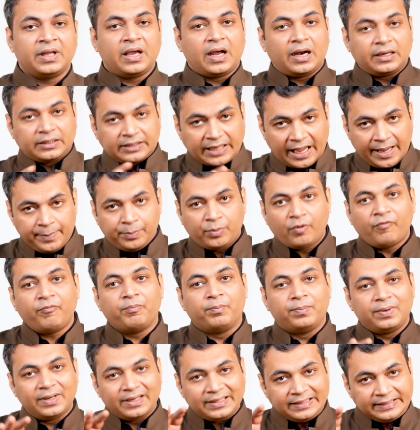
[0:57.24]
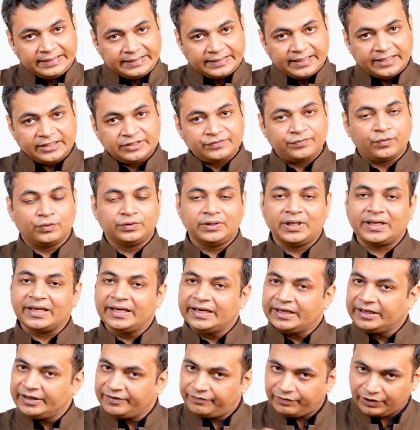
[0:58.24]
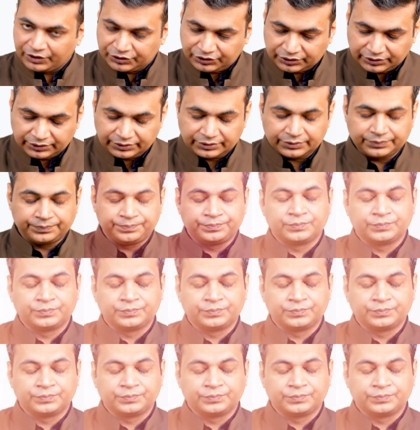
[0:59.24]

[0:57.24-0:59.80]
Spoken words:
a type of blood test for the kidney functions.